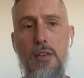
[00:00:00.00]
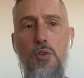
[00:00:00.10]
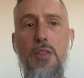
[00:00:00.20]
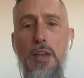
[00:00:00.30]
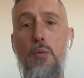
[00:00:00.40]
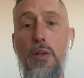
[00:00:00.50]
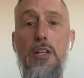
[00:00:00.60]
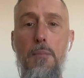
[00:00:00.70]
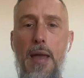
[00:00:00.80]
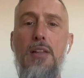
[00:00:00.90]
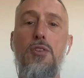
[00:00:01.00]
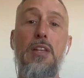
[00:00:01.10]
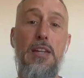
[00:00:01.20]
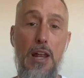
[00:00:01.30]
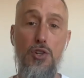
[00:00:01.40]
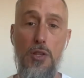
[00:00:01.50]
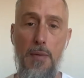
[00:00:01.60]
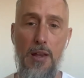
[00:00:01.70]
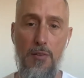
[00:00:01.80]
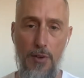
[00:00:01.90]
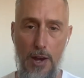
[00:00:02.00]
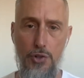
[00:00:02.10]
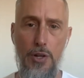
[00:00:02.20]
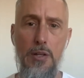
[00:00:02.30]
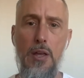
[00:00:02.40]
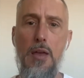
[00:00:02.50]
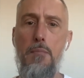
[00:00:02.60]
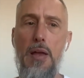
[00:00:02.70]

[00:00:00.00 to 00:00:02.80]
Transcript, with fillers: So I think it really depends on the nature of the manufacturing.